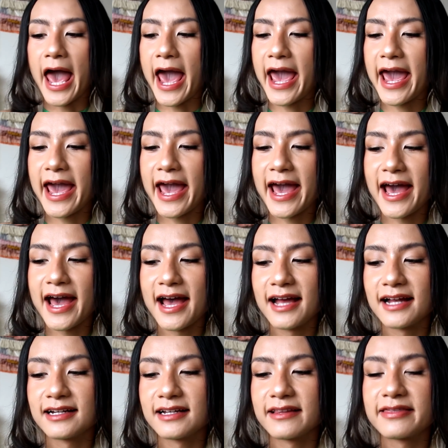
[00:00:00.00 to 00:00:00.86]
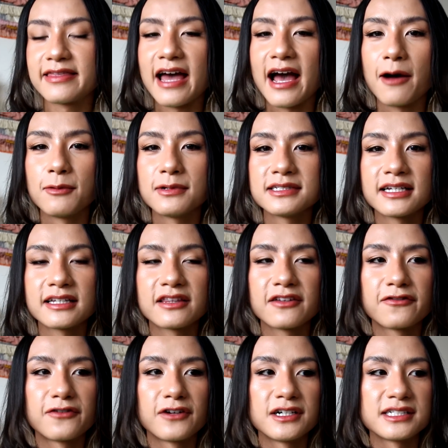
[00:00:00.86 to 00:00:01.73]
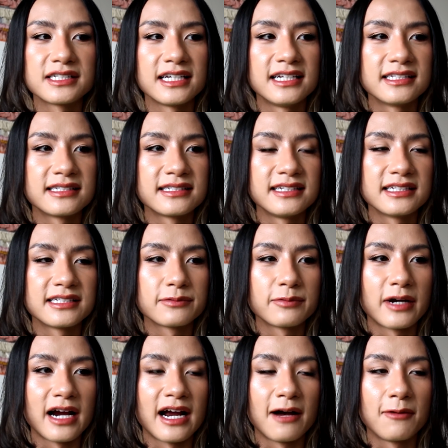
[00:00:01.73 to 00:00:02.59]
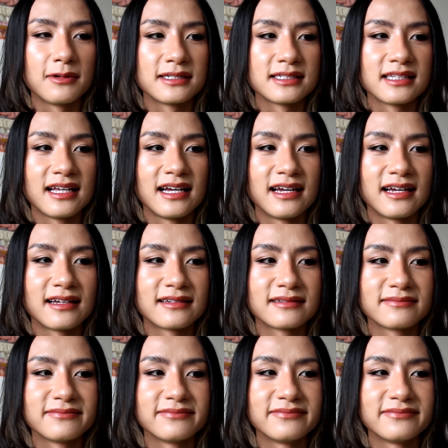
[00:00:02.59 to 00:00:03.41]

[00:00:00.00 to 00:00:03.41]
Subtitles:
and that was like the first instance where I was like,